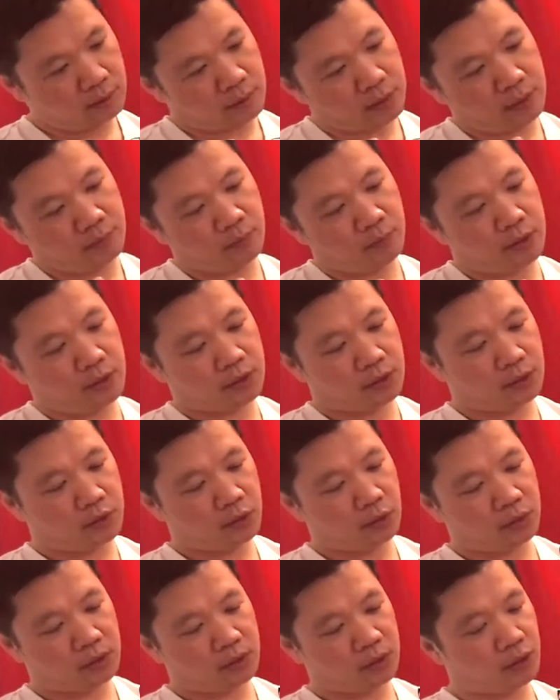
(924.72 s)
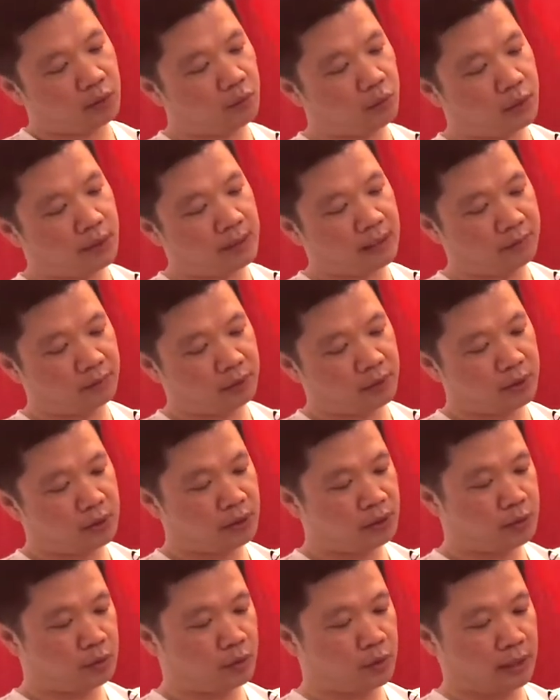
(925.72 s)
if it's too thick, we can't
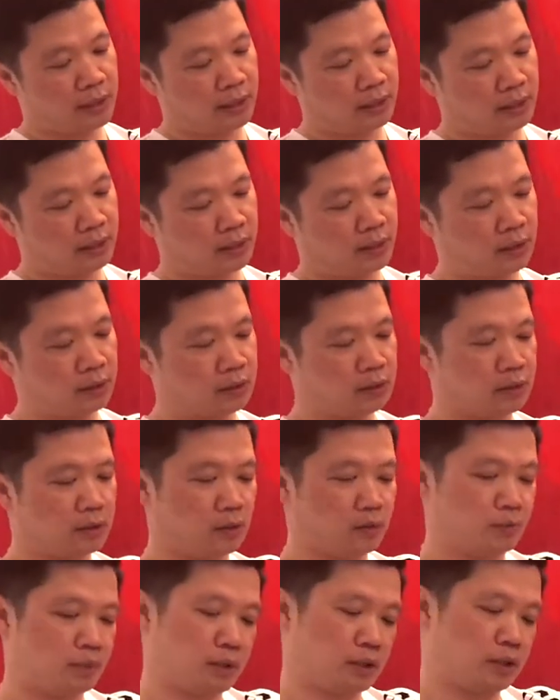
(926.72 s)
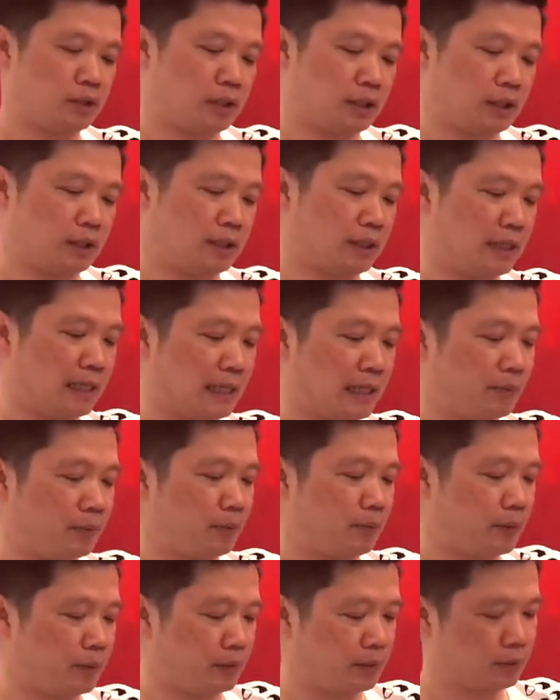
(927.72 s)
really do anything. So I'm just gonna cut half
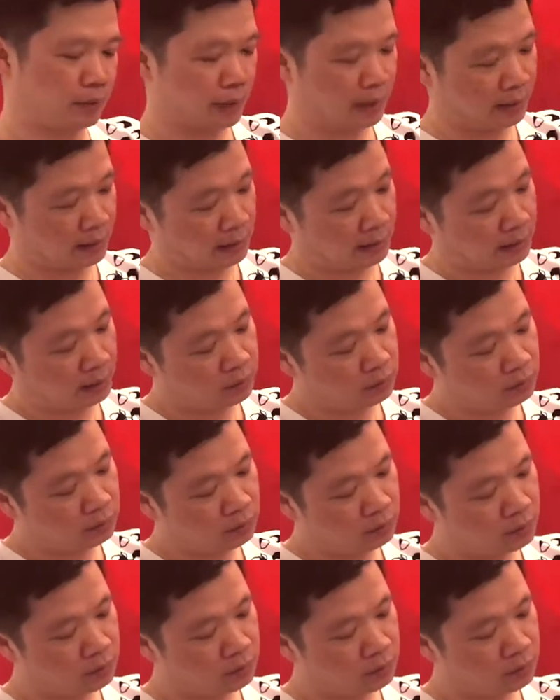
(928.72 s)
of it right now.